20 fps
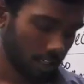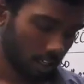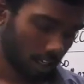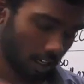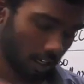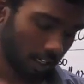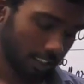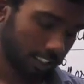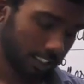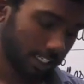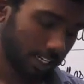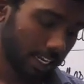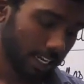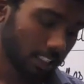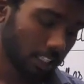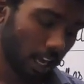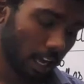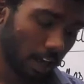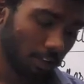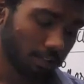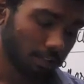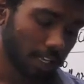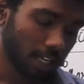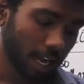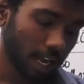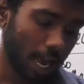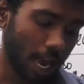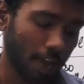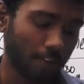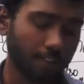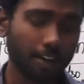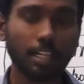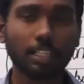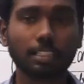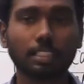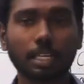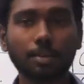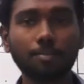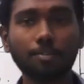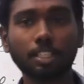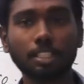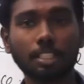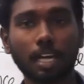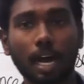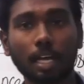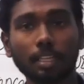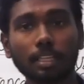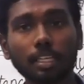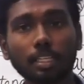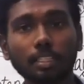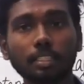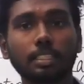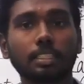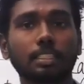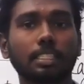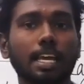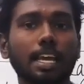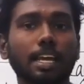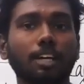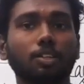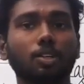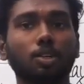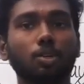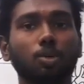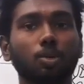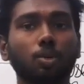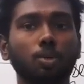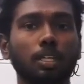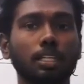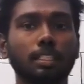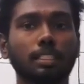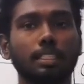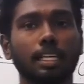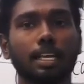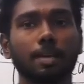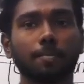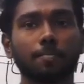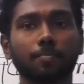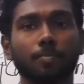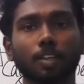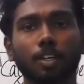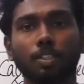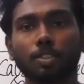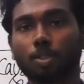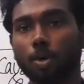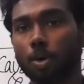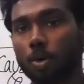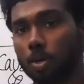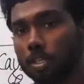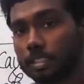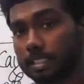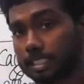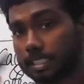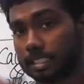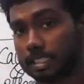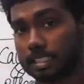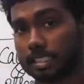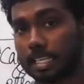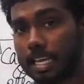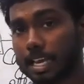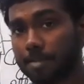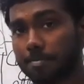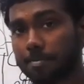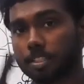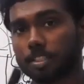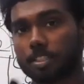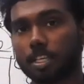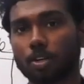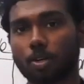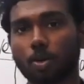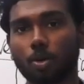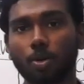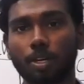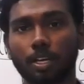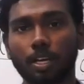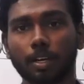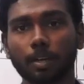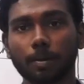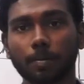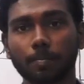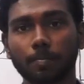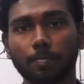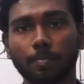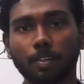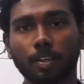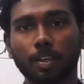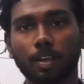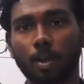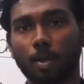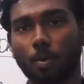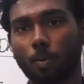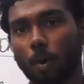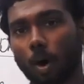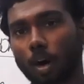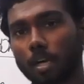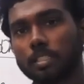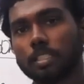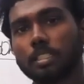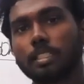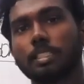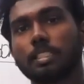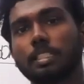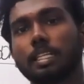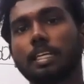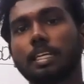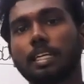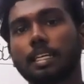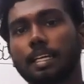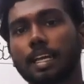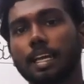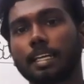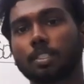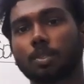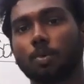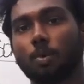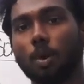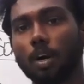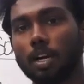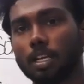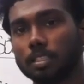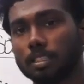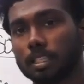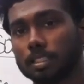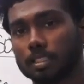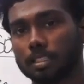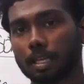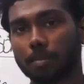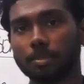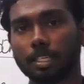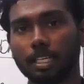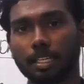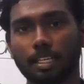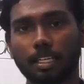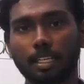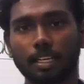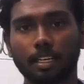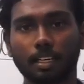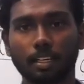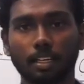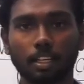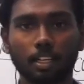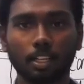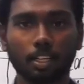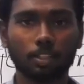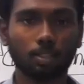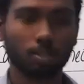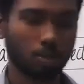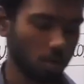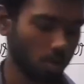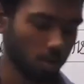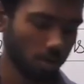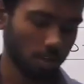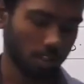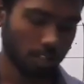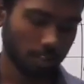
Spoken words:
she takes half the average time which others take to do the same. So same is the clue here. What she takes, what is the subject here? So